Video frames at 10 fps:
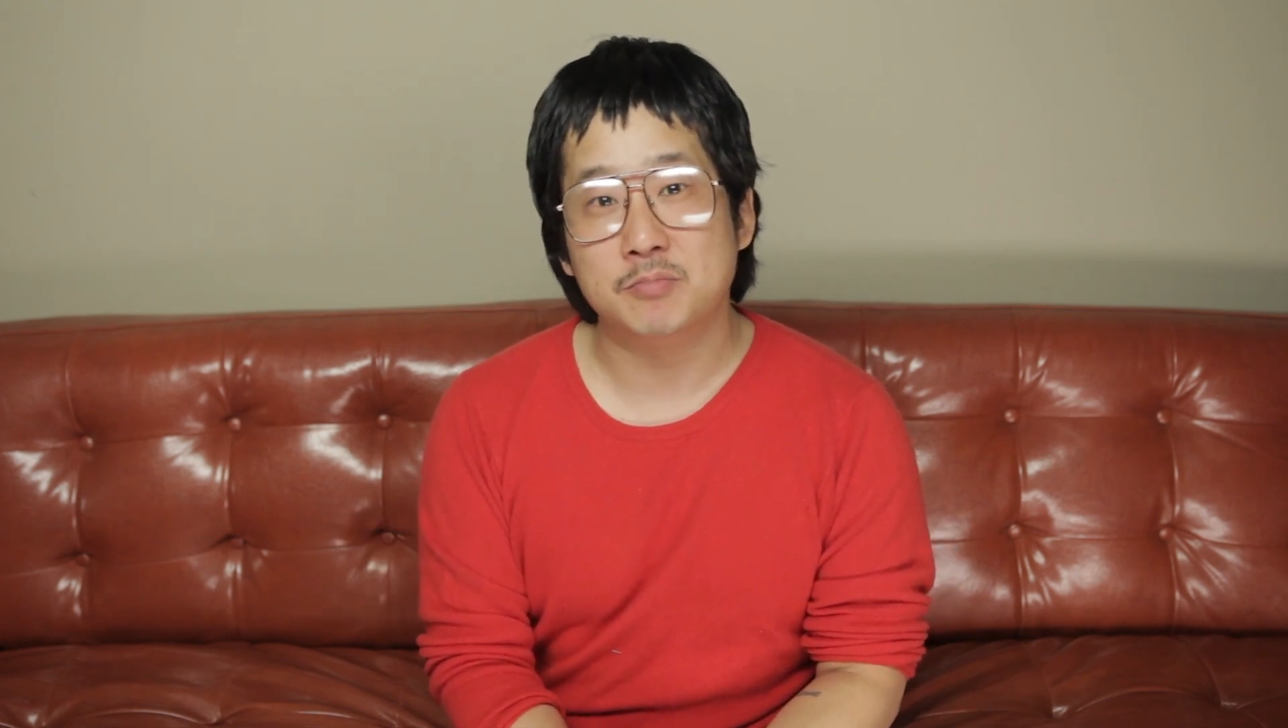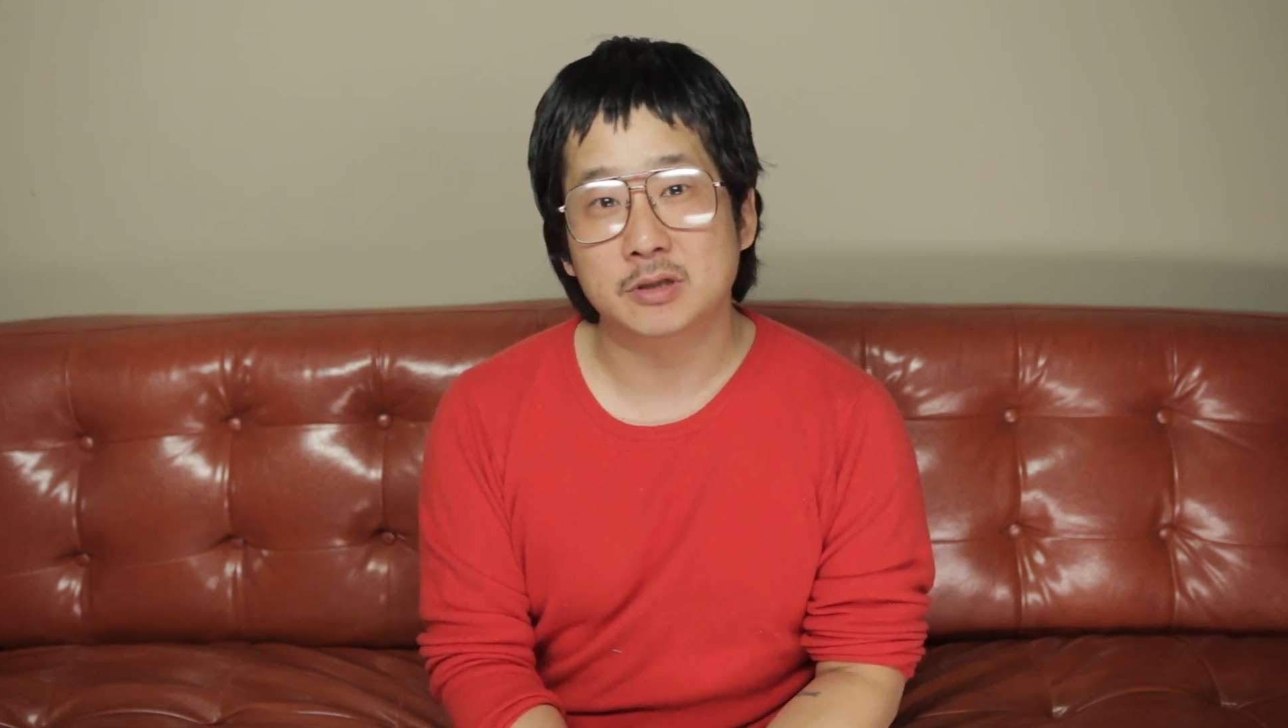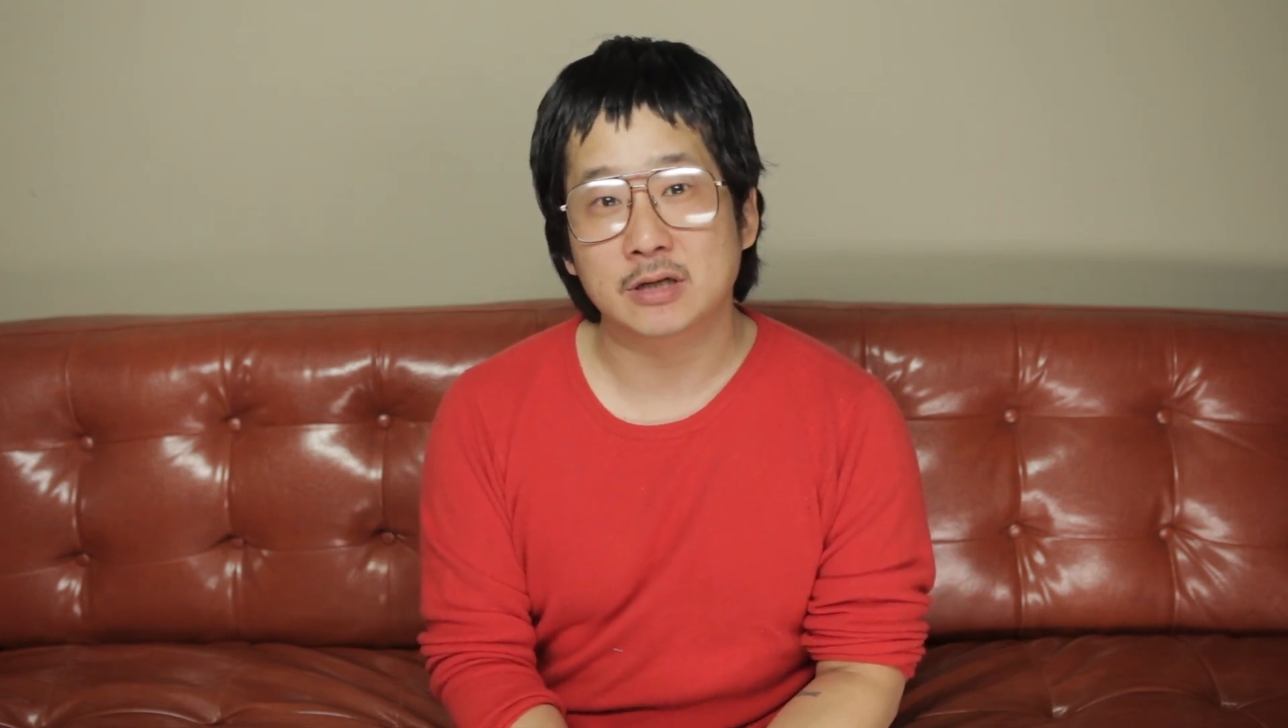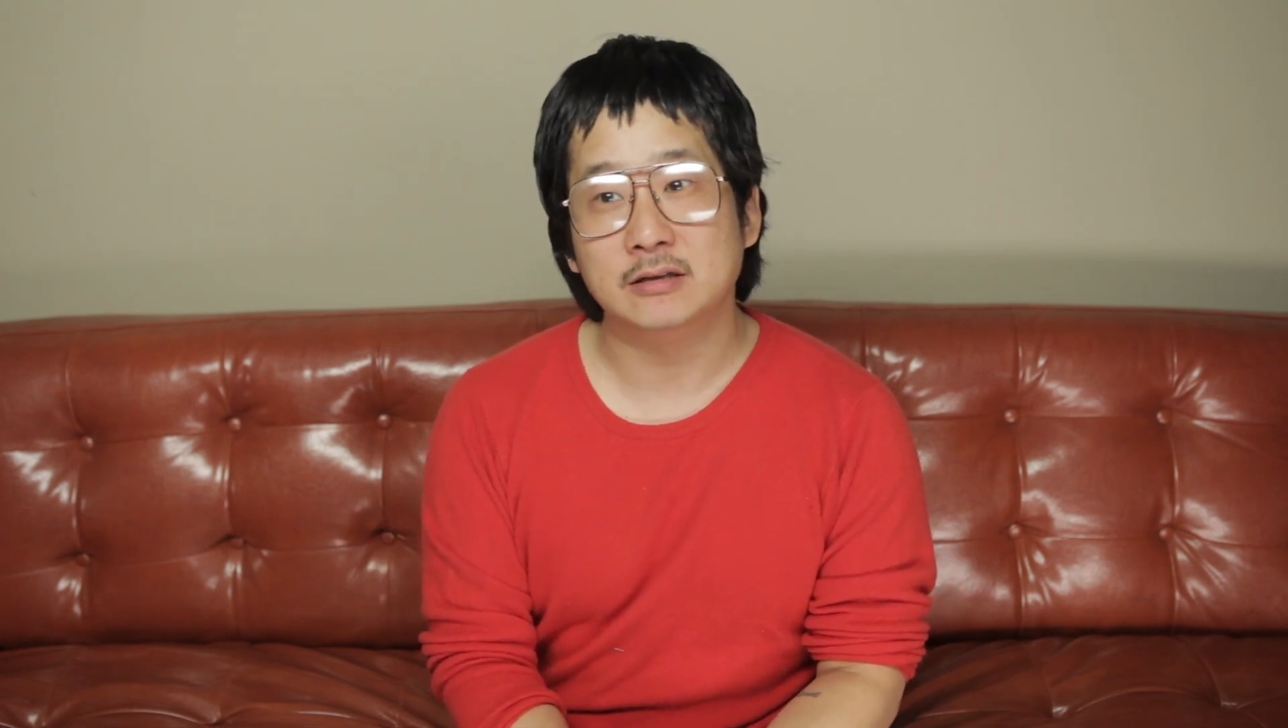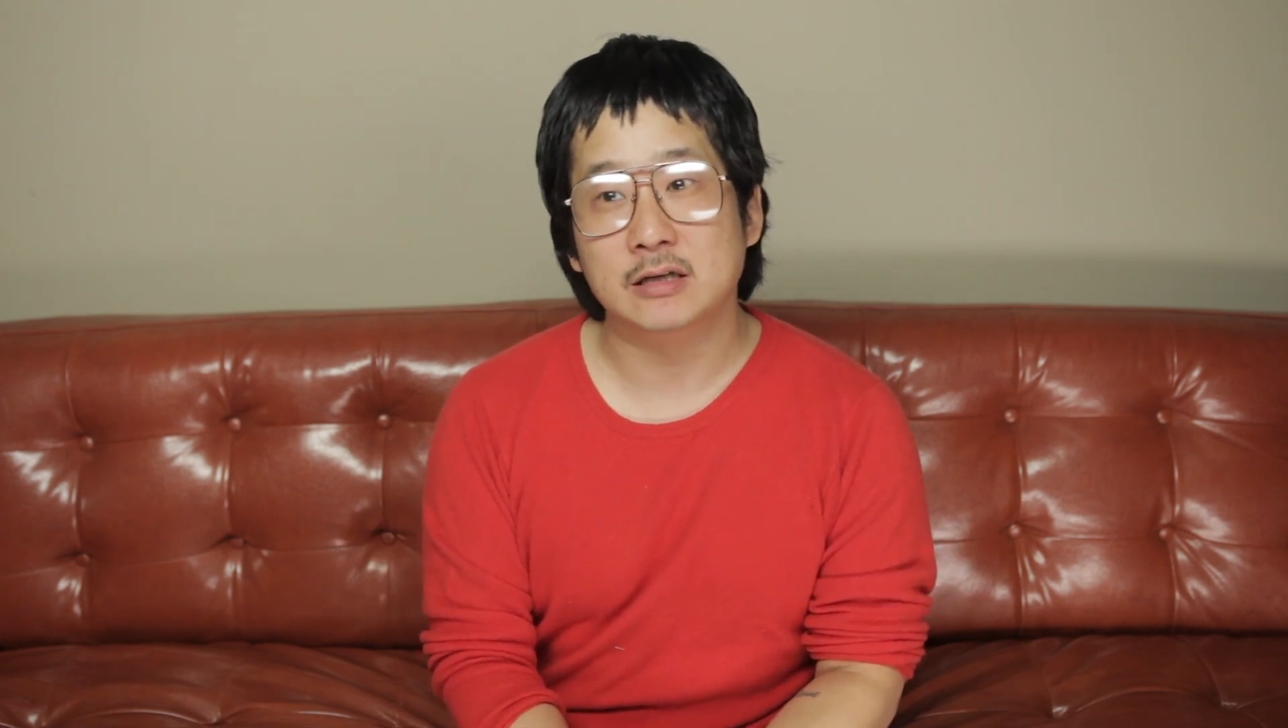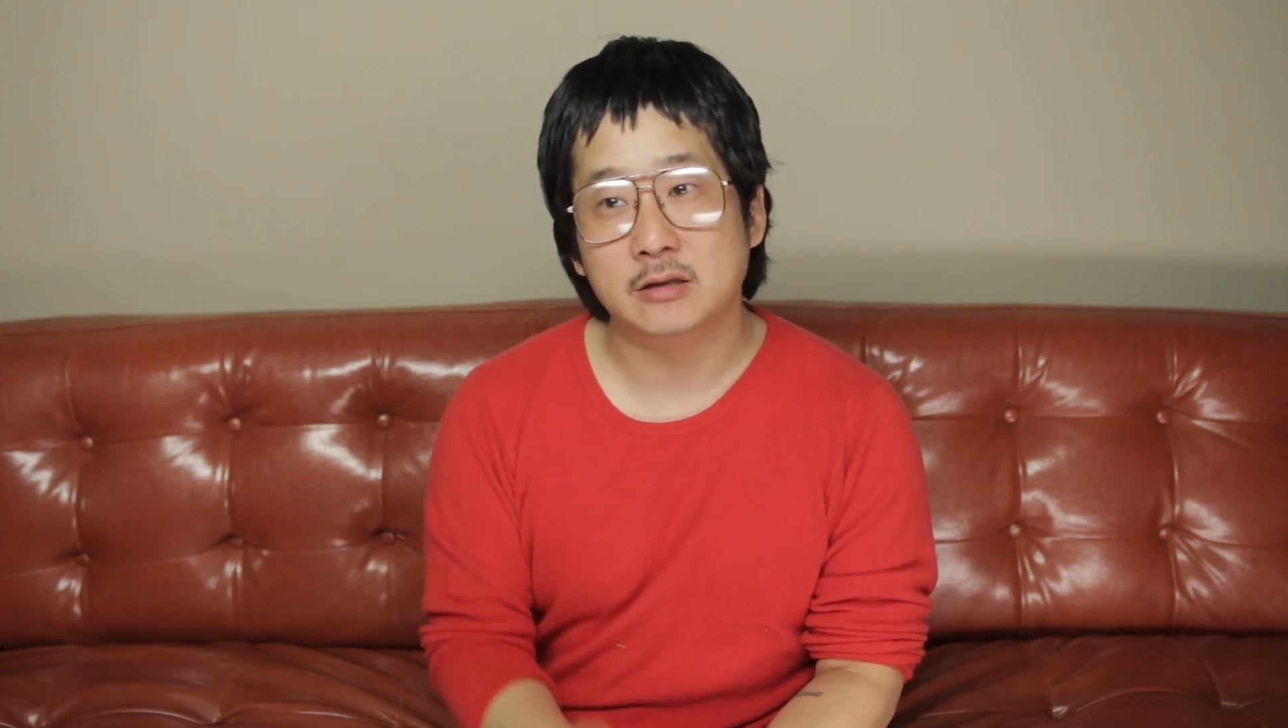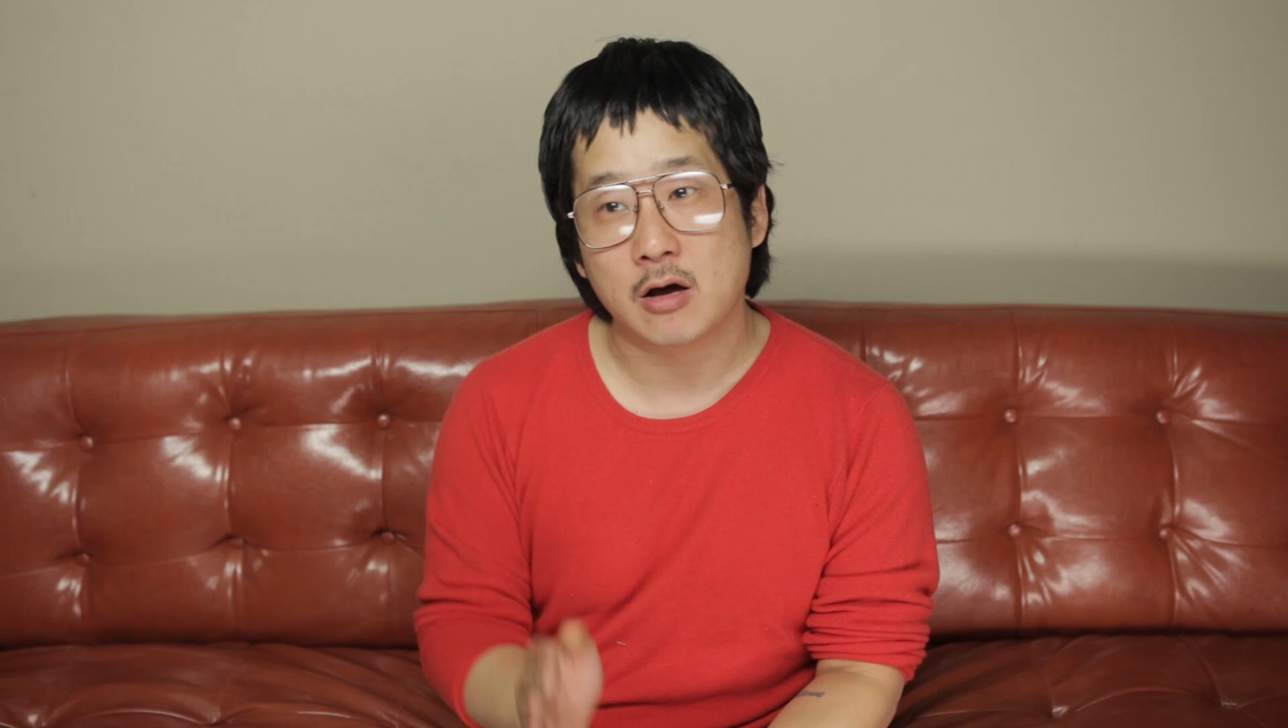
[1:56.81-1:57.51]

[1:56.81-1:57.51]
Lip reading: but I think